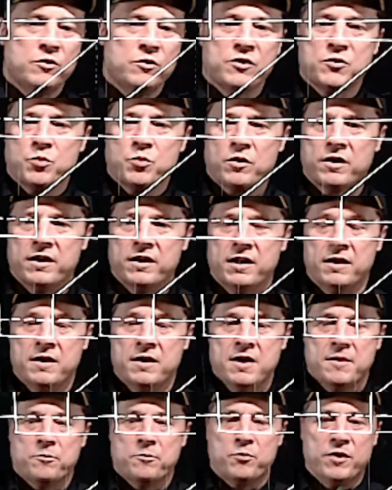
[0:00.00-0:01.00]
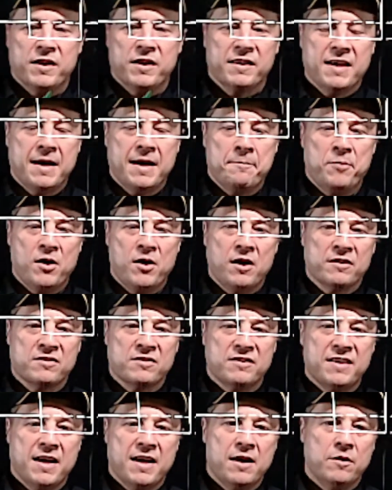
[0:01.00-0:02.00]
is we're going to bring that
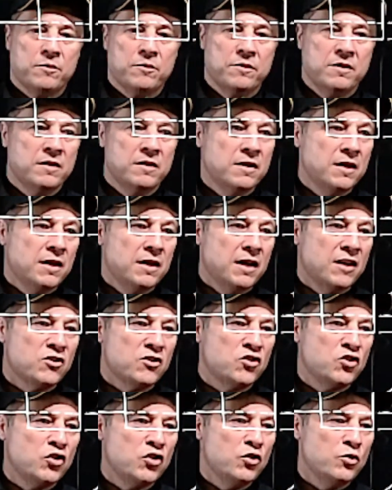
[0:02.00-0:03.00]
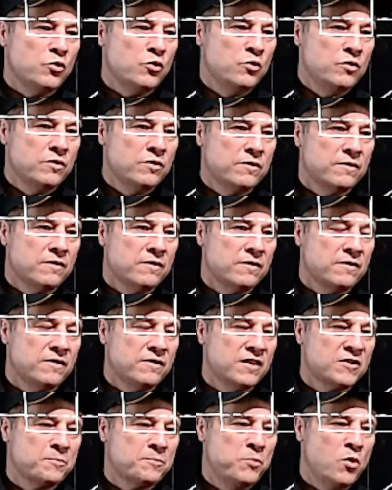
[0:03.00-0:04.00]
boss down to
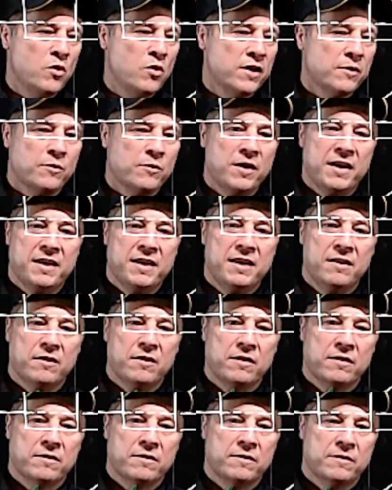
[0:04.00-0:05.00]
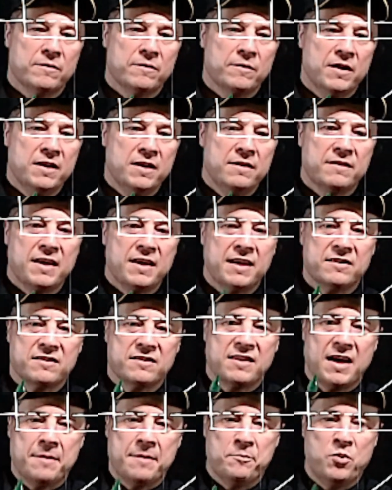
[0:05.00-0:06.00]
this point right here, right? That's
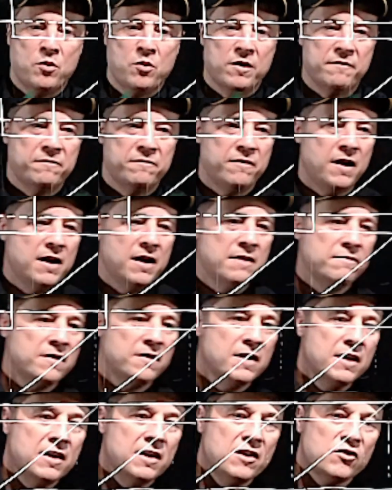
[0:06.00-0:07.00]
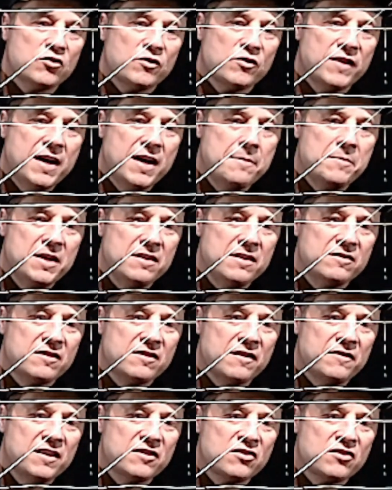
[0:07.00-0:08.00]
that 0.5. So that means
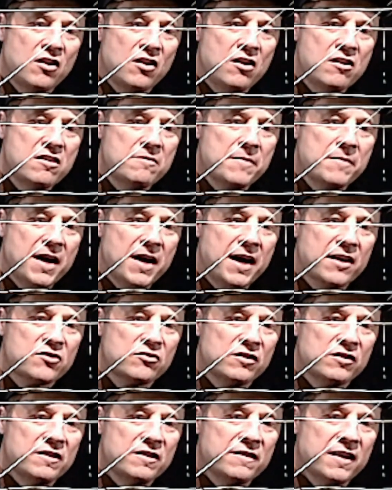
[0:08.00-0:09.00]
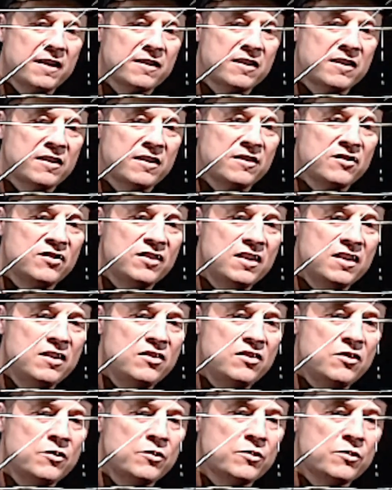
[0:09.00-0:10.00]
that this arm actually then
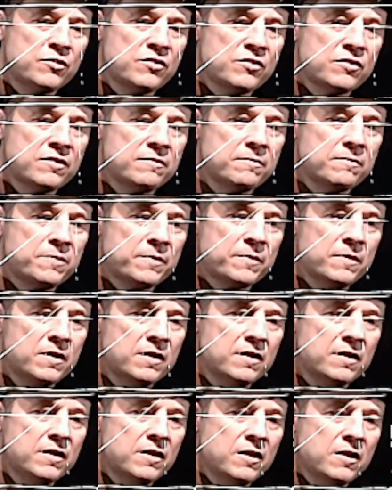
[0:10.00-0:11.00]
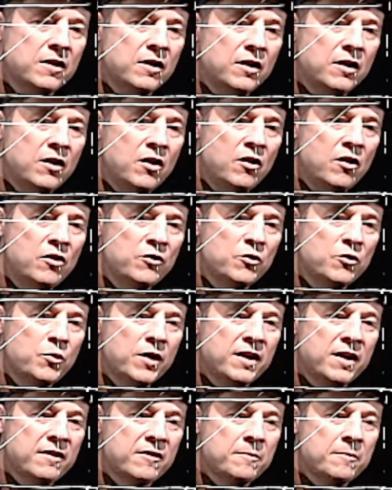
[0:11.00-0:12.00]
continues all the
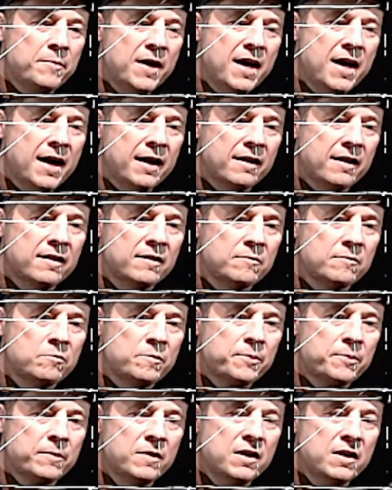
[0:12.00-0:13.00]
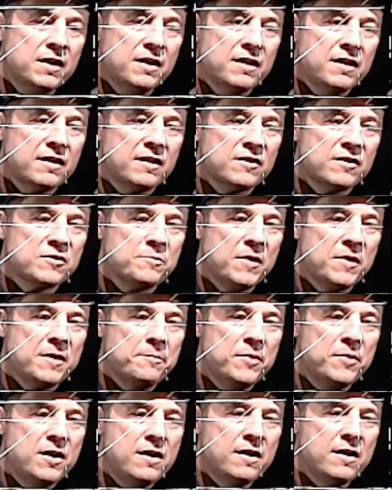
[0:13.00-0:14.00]
way to the back, because my
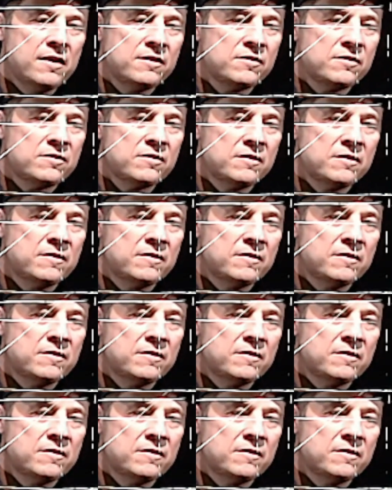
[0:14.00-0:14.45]
boss